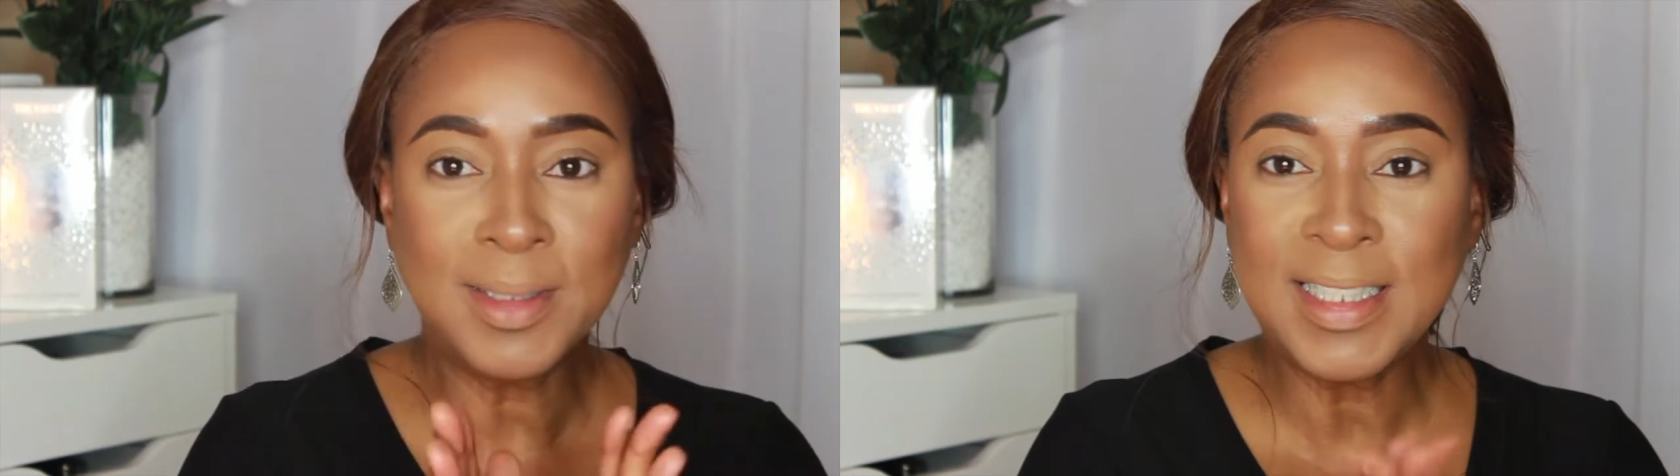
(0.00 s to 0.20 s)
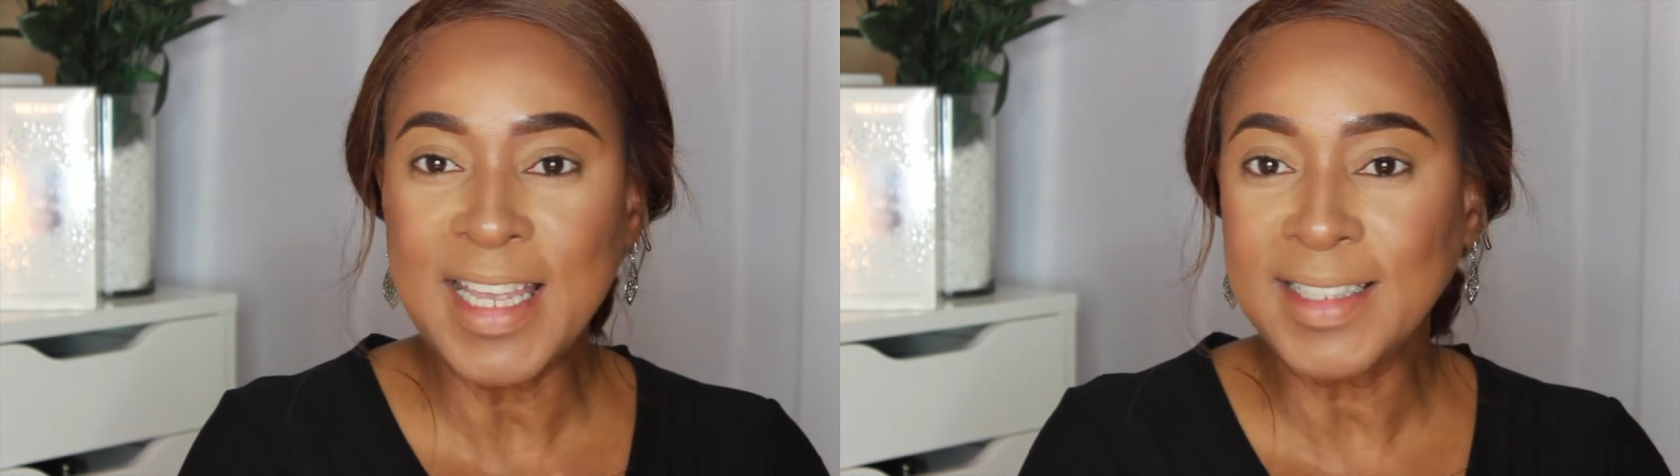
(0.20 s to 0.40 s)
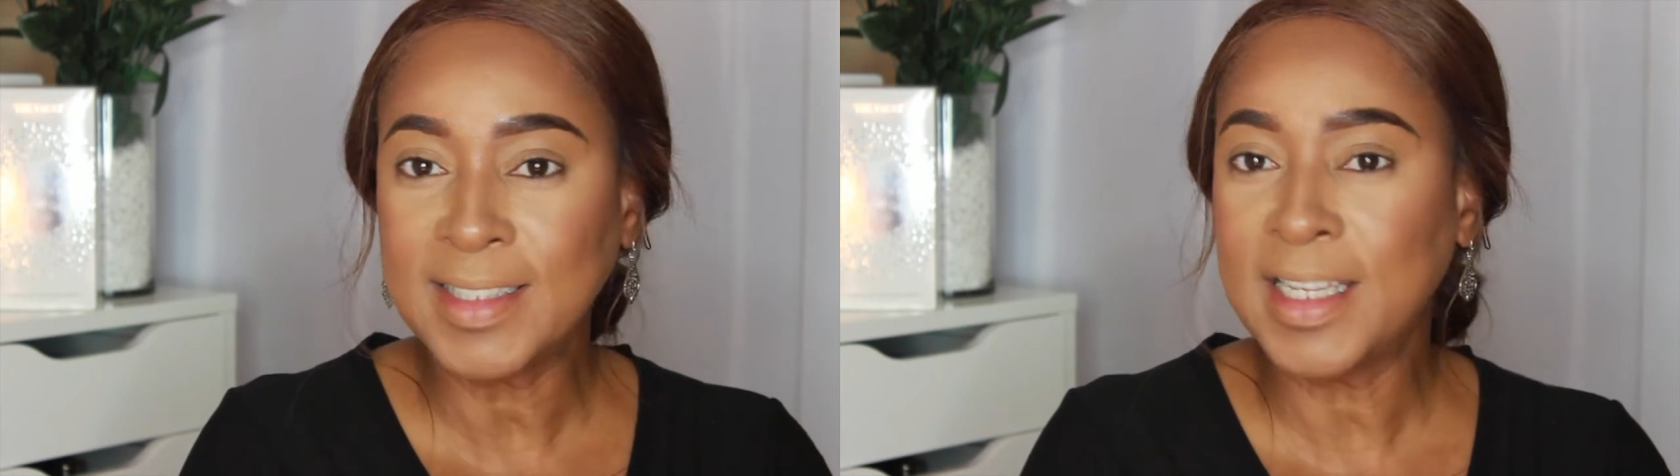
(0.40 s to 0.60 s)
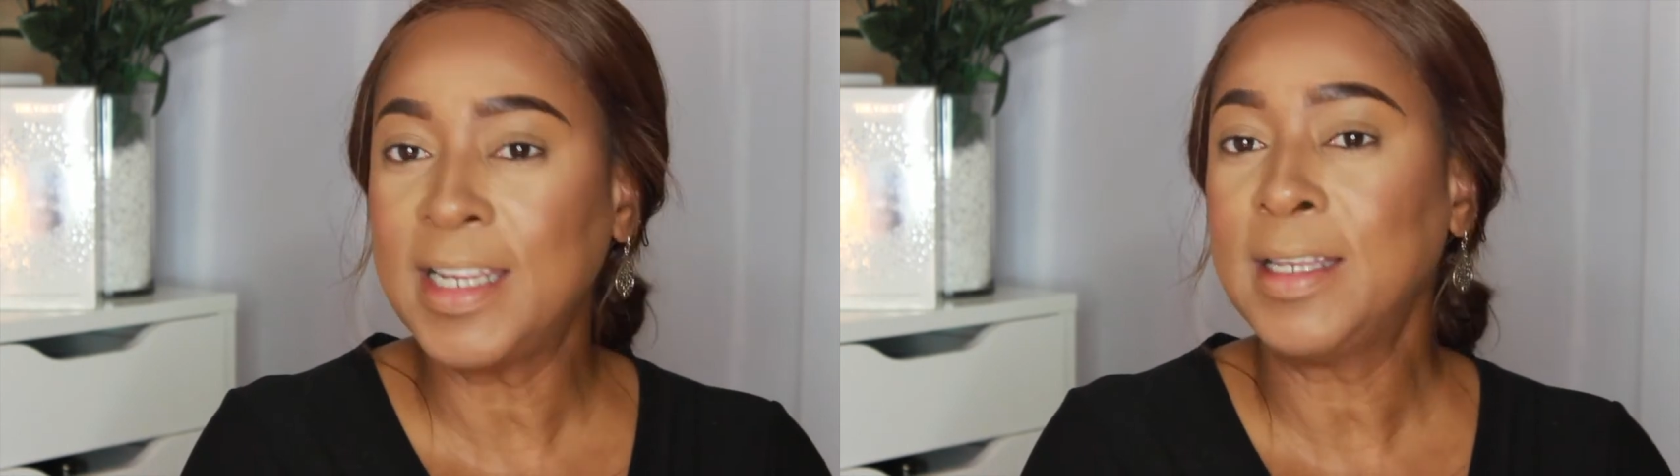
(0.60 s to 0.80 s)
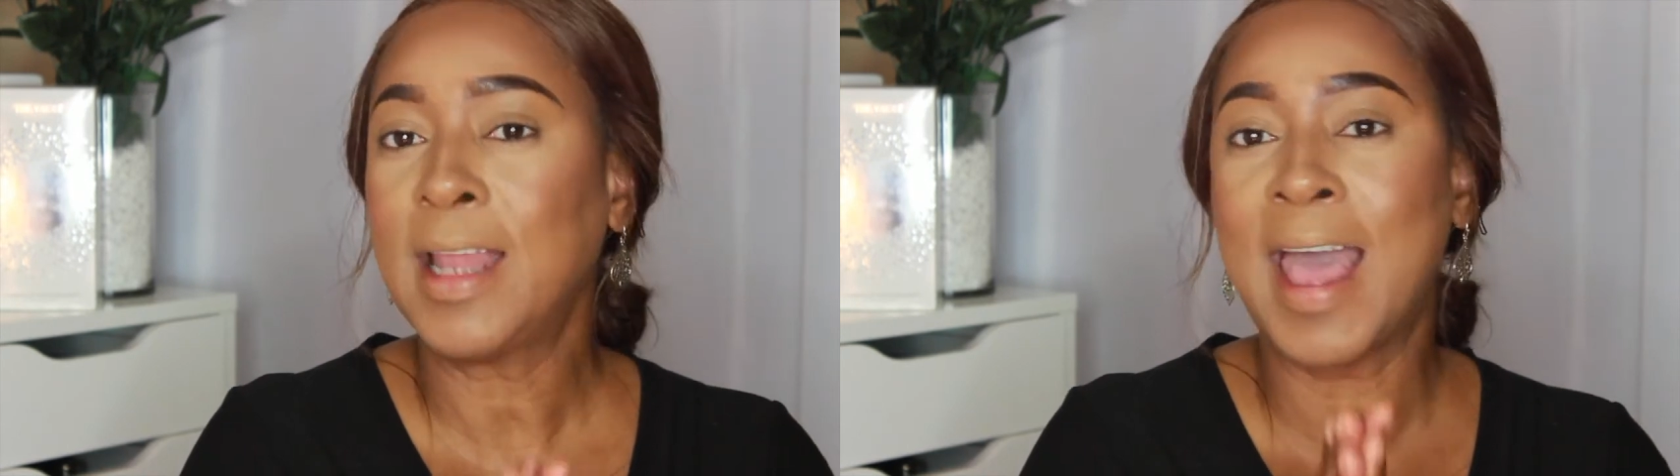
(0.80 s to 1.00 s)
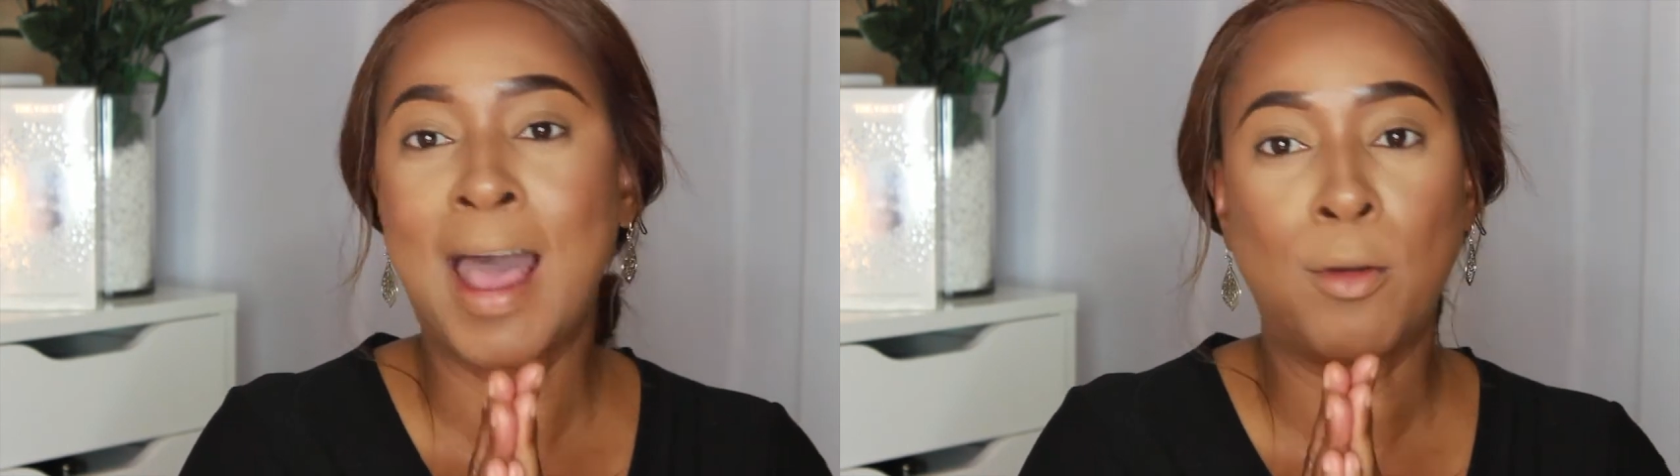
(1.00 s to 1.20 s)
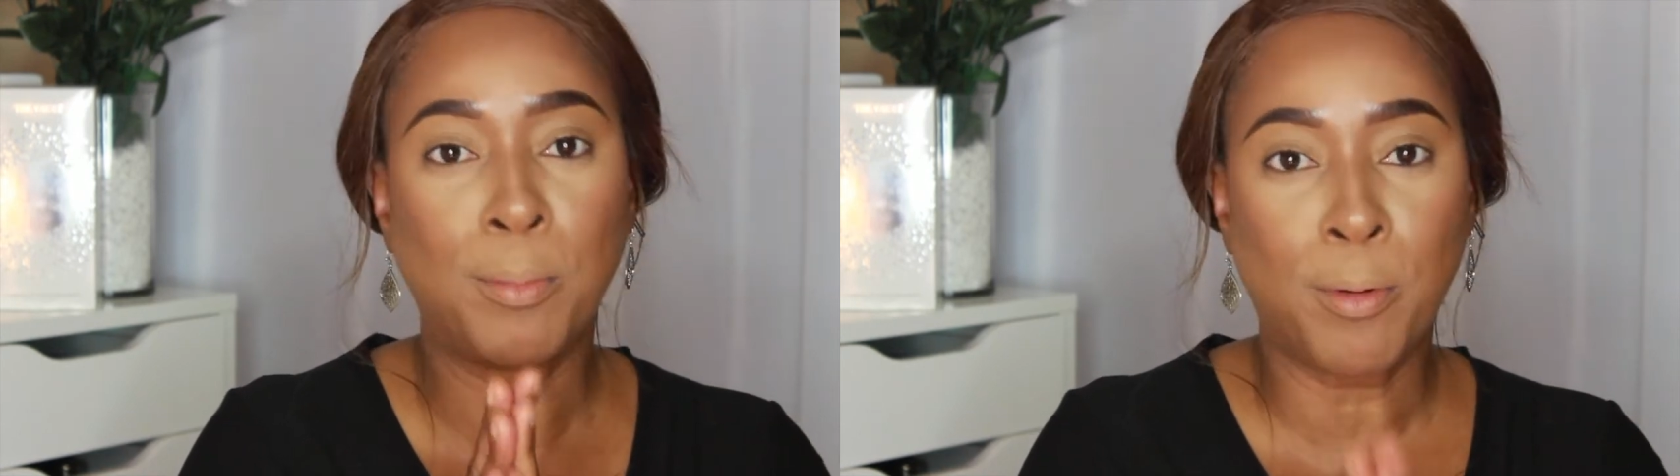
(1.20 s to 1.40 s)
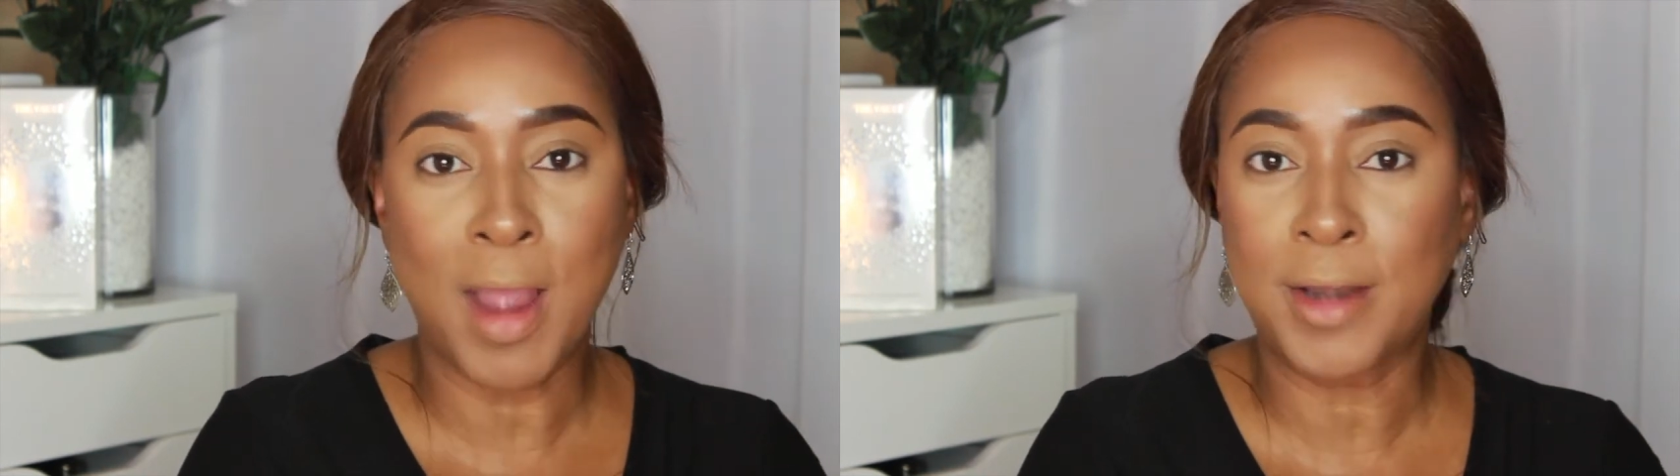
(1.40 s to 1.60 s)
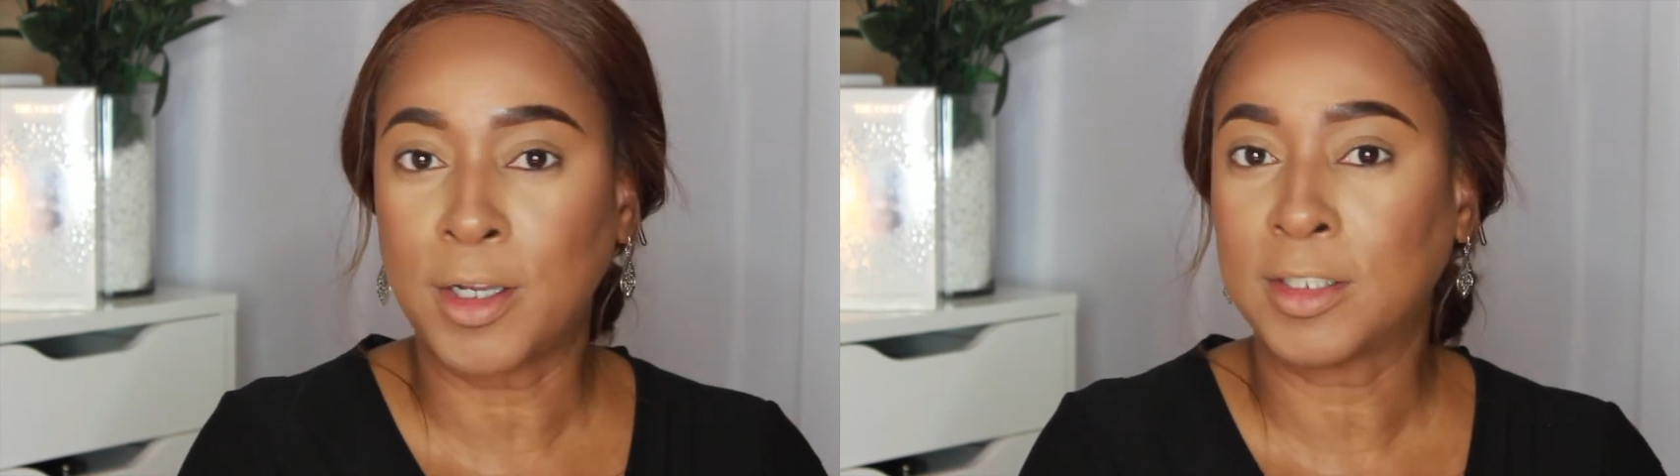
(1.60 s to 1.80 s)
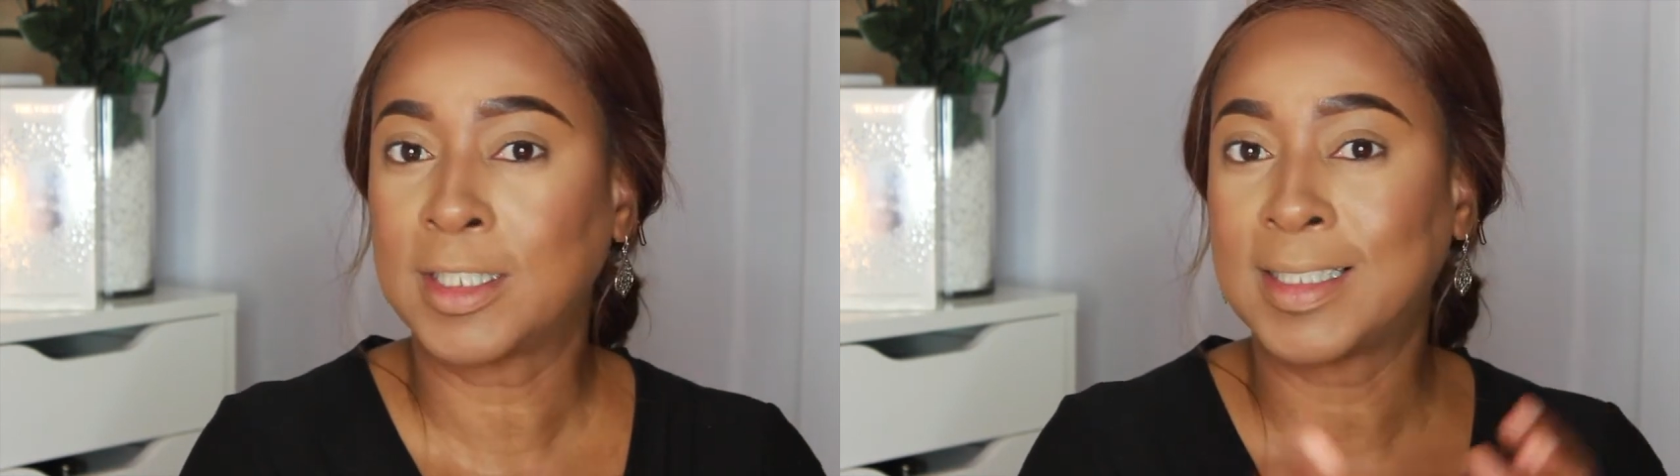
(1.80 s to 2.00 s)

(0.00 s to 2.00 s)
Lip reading: testing out product to